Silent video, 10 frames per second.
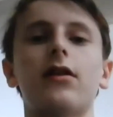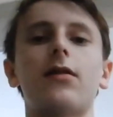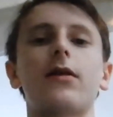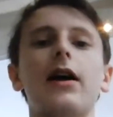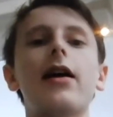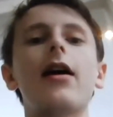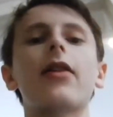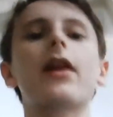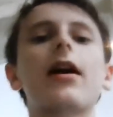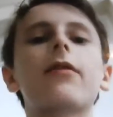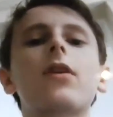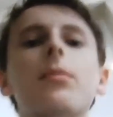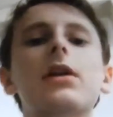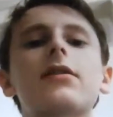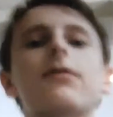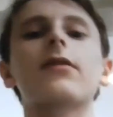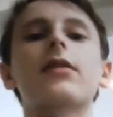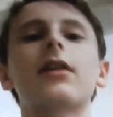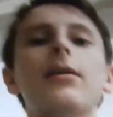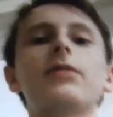Okay, and then I've got my different
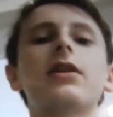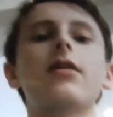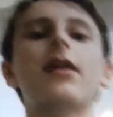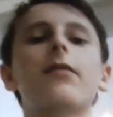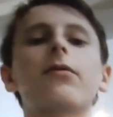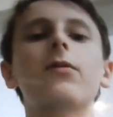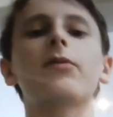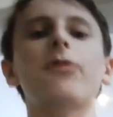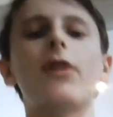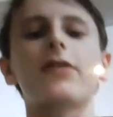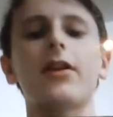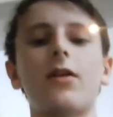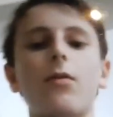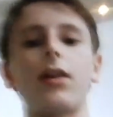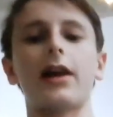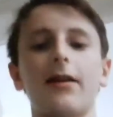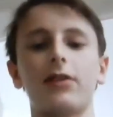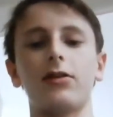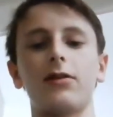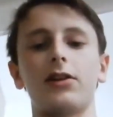clips here, and from as far as I know, all I have to
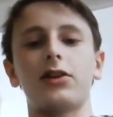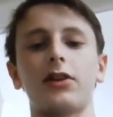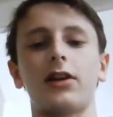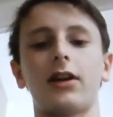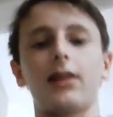do is just click